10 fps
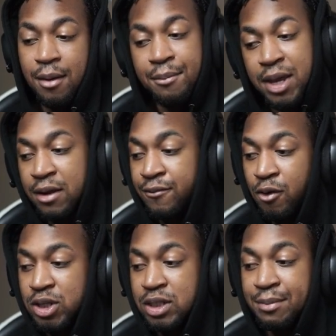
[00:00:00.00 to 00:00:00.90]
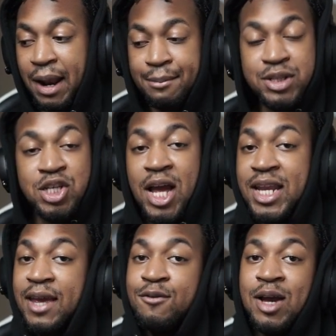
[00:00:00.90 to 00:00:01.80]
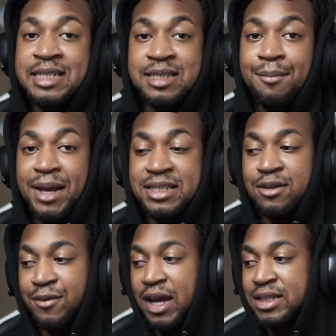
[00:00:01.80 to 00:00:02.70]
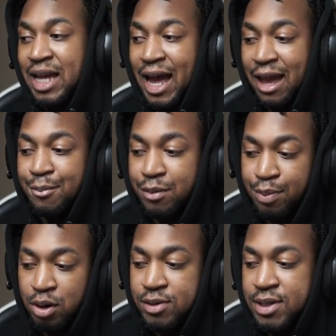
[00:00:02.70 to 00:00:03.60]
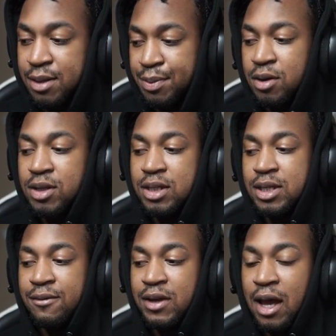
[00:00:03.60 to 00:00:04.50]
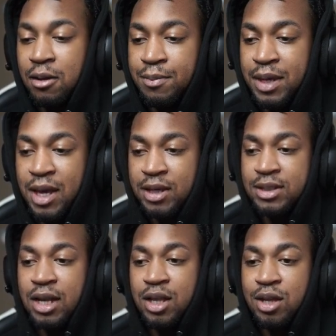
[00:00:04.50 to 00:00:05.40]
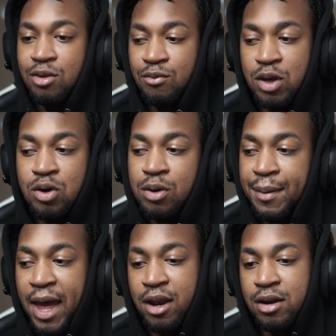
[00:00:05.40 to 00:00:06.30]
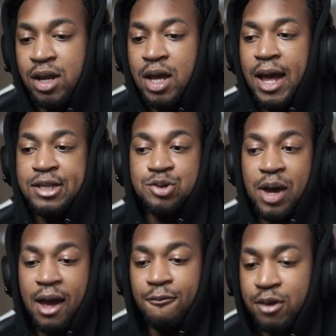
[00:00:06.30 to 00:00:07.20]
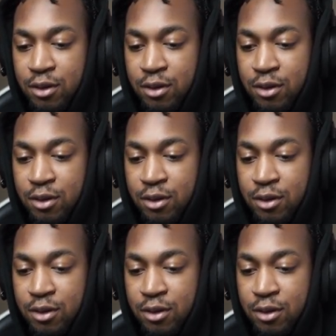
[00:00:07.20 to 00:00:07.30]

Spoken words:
me, unfortunately, but I'm trying to give you guys the best advice. I would personally put on the TV LPX. Now look at the recoil pattern that you have with